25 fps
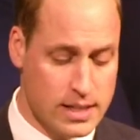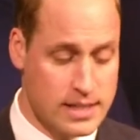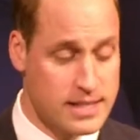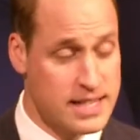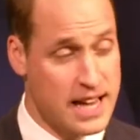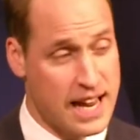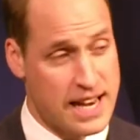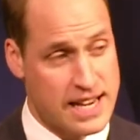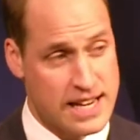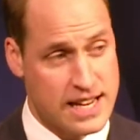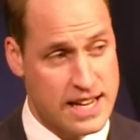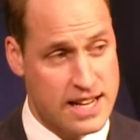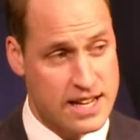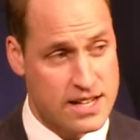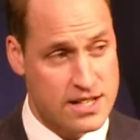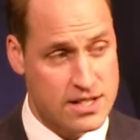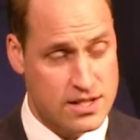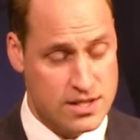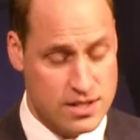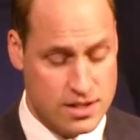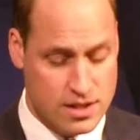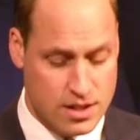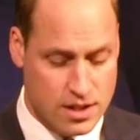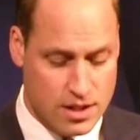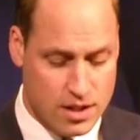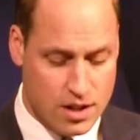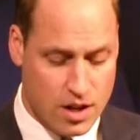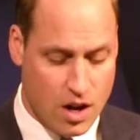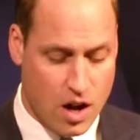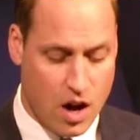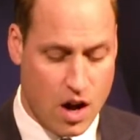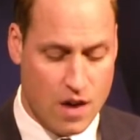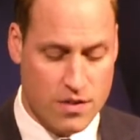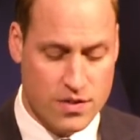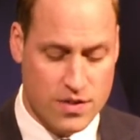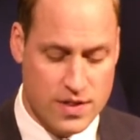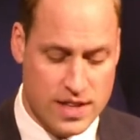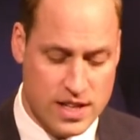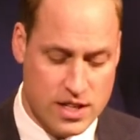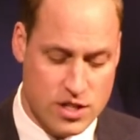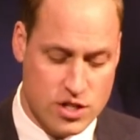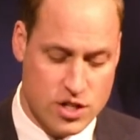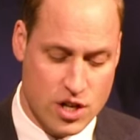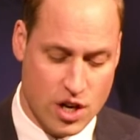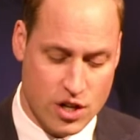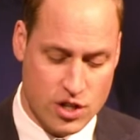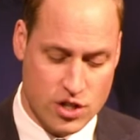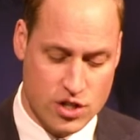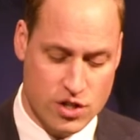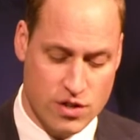10 years after the
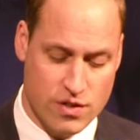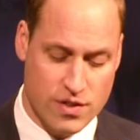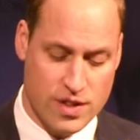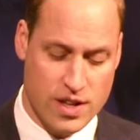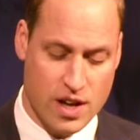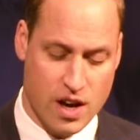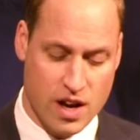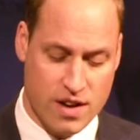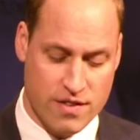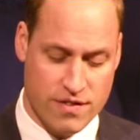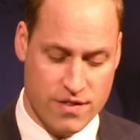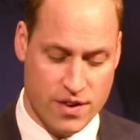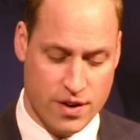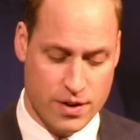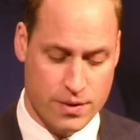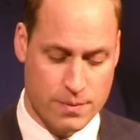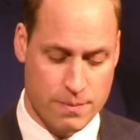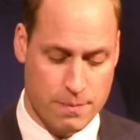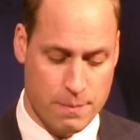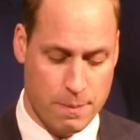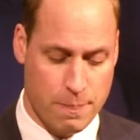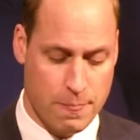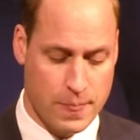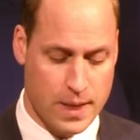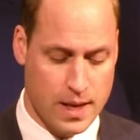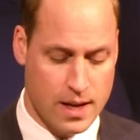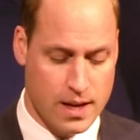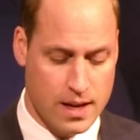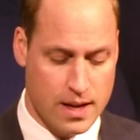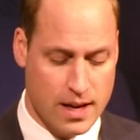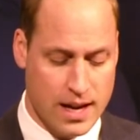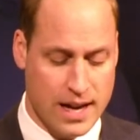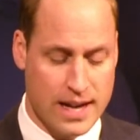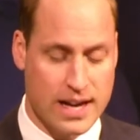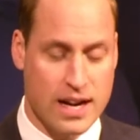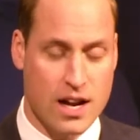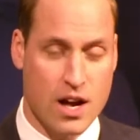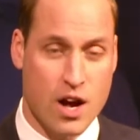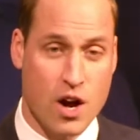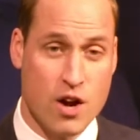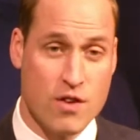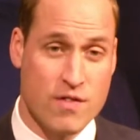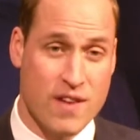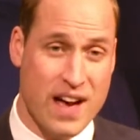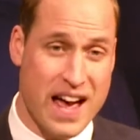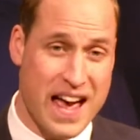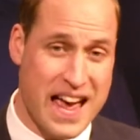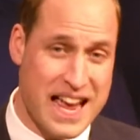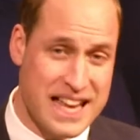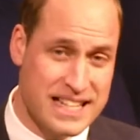introduction of the iPhone, and
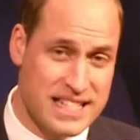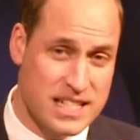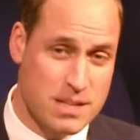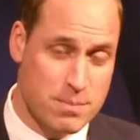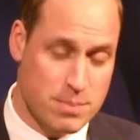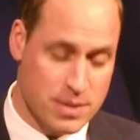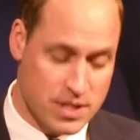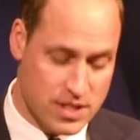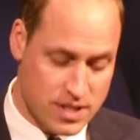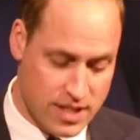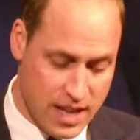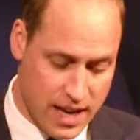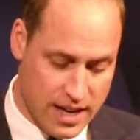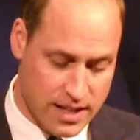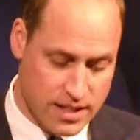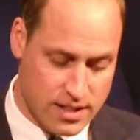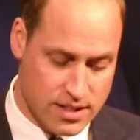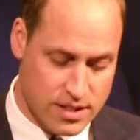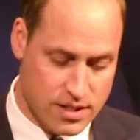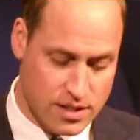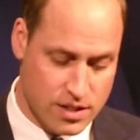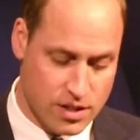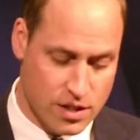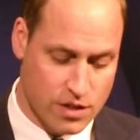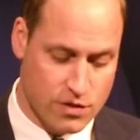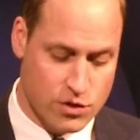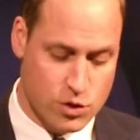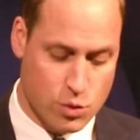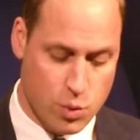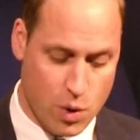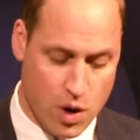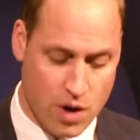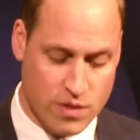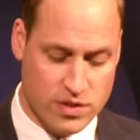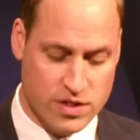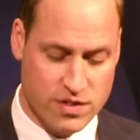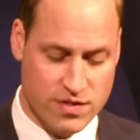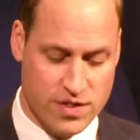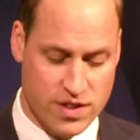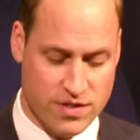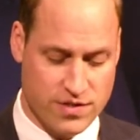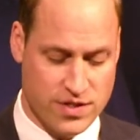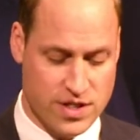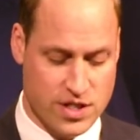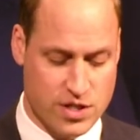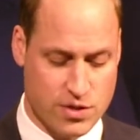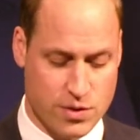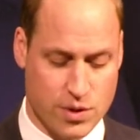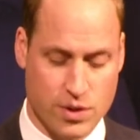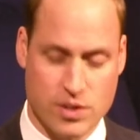over 80% of 12 to
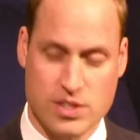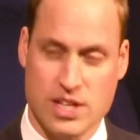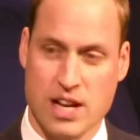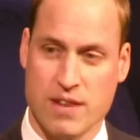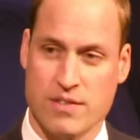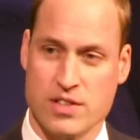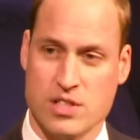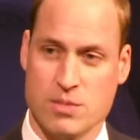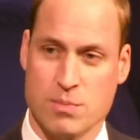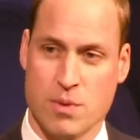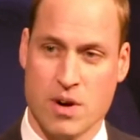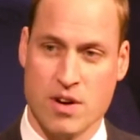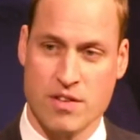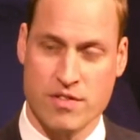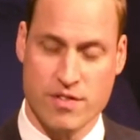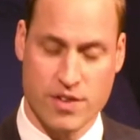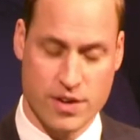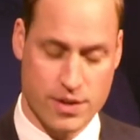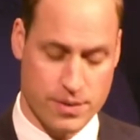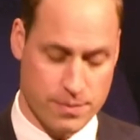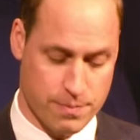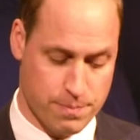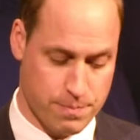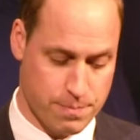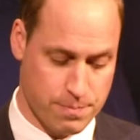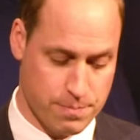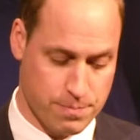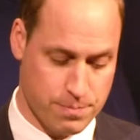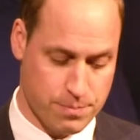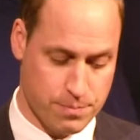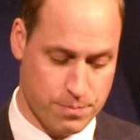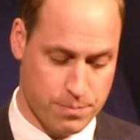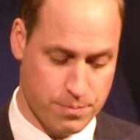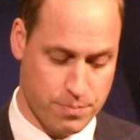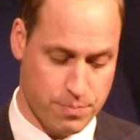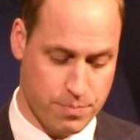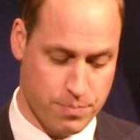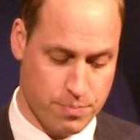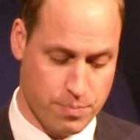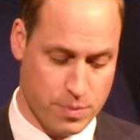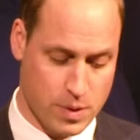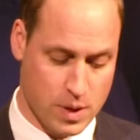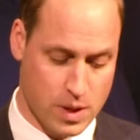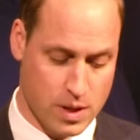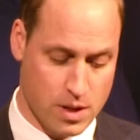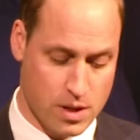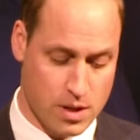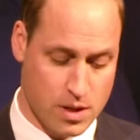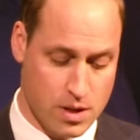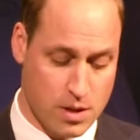15-year-olds have a smartphone.
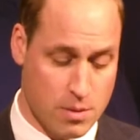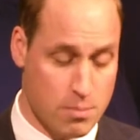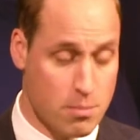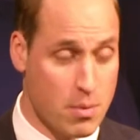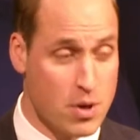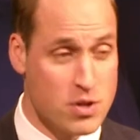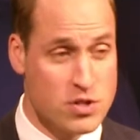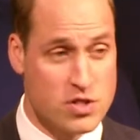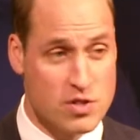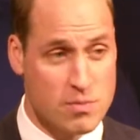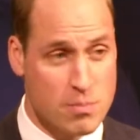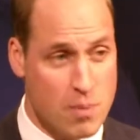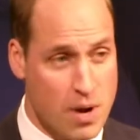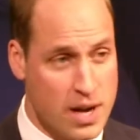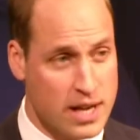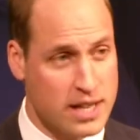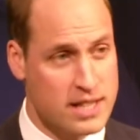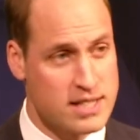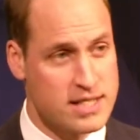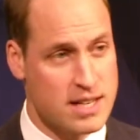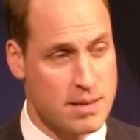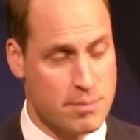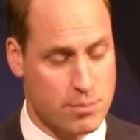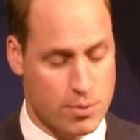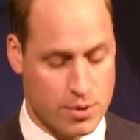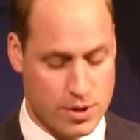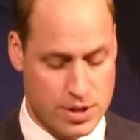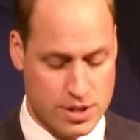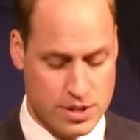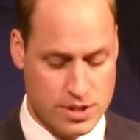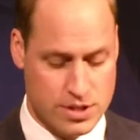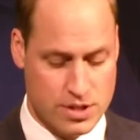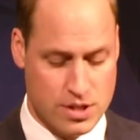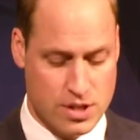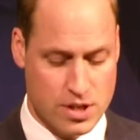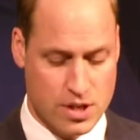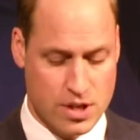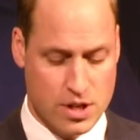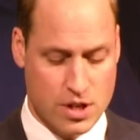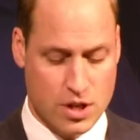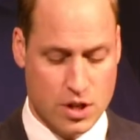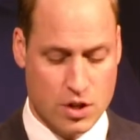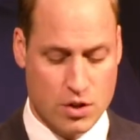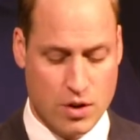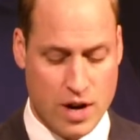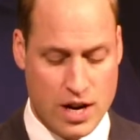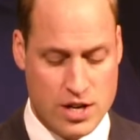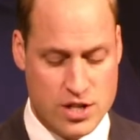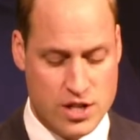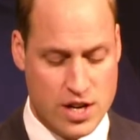Most of my contemporaries
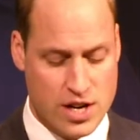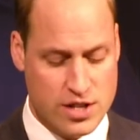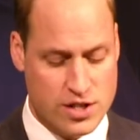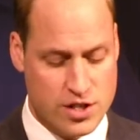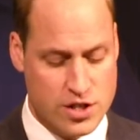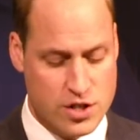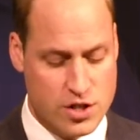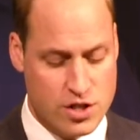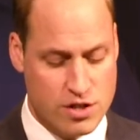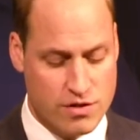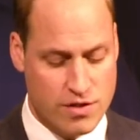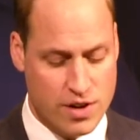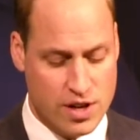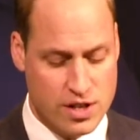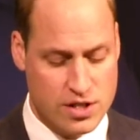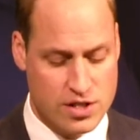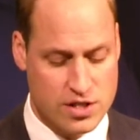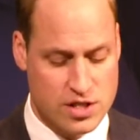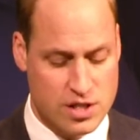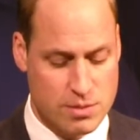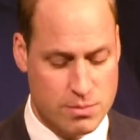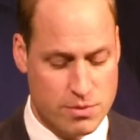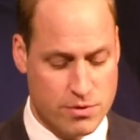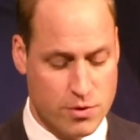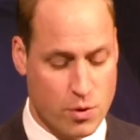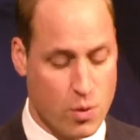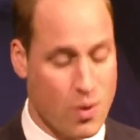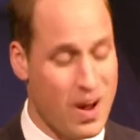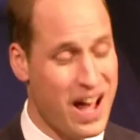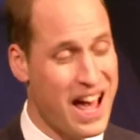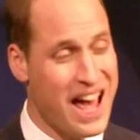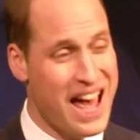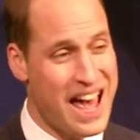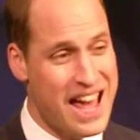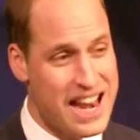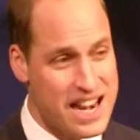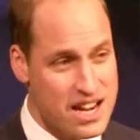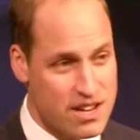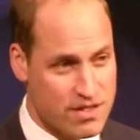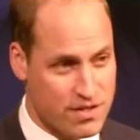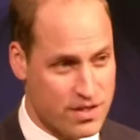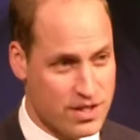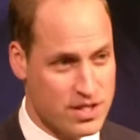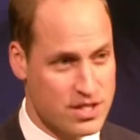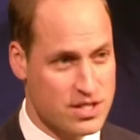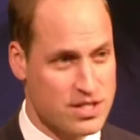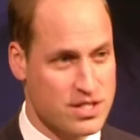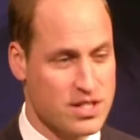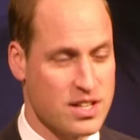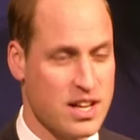graduated university before any of
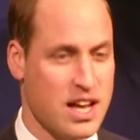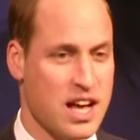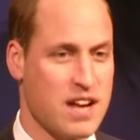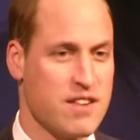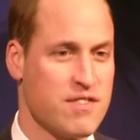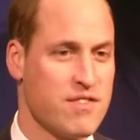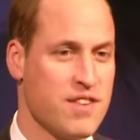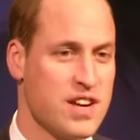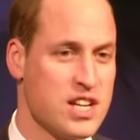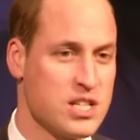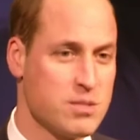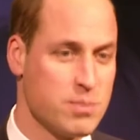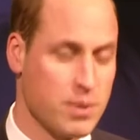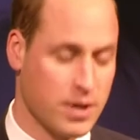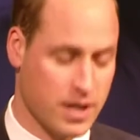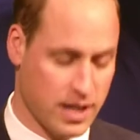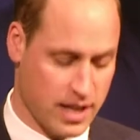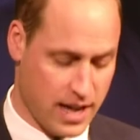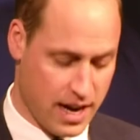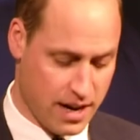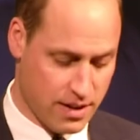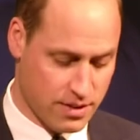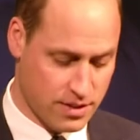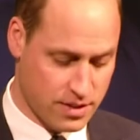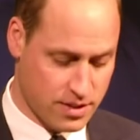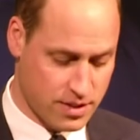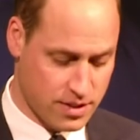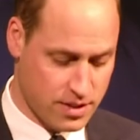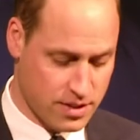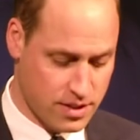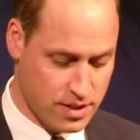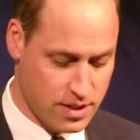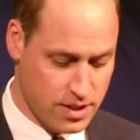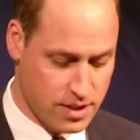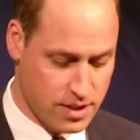us had Facebook accounts,